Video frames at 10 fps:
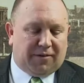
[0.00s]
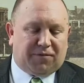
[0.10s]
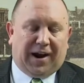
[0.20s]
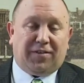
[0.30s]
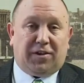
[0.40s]

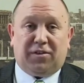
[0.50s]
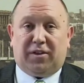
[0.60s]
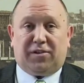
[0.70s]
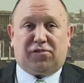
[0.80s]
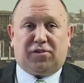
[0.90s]
Finally, the
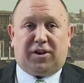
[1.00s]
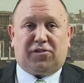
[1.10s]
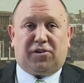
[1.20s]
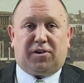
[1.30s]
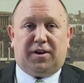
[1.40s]

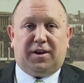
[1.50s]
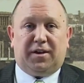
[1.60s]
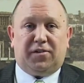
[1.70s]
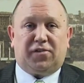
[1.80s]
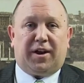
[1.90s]
legislature
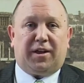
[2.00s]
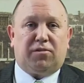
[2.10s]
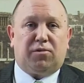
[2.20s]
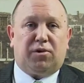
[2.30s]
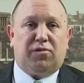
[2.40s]
is
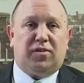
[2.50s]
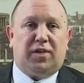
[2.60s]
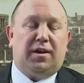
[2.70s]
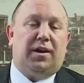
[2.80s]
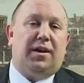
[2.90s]
heading towards
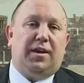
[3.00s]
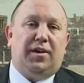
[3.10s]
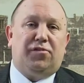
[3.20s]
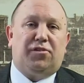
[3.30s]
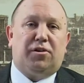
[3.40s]
an
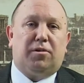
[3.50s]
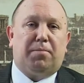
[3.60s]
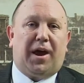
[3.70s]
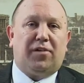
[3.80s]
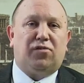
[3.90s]
Easter
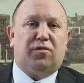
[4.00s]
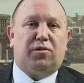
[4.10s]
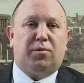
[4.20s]
Passover